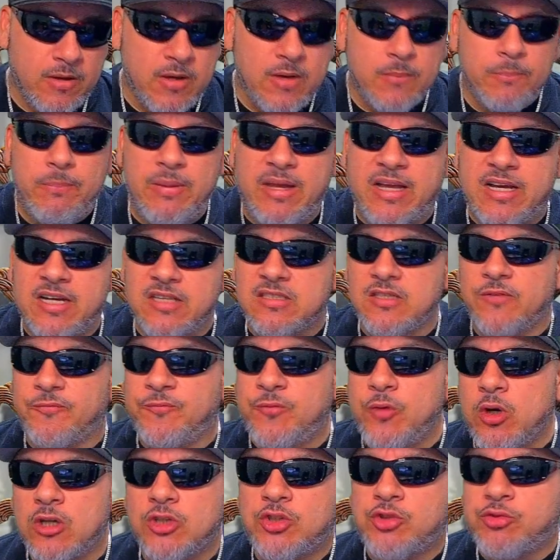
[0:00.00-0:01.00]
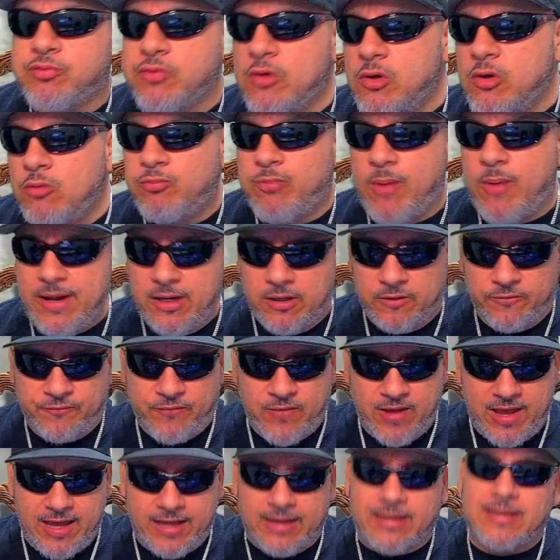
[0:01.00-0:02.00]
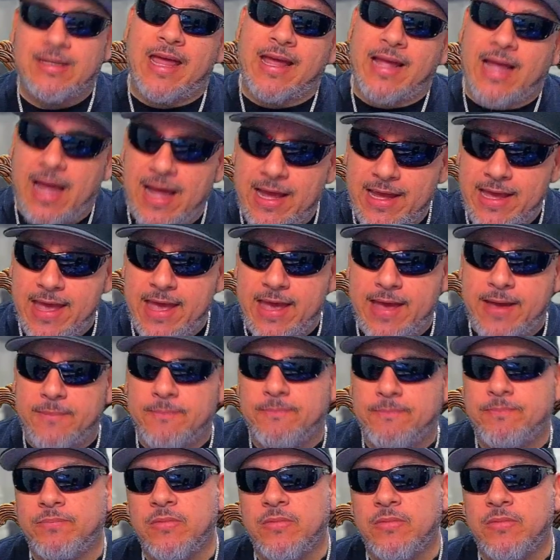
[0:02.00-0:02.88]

Because if you're a true Raider fan like I am,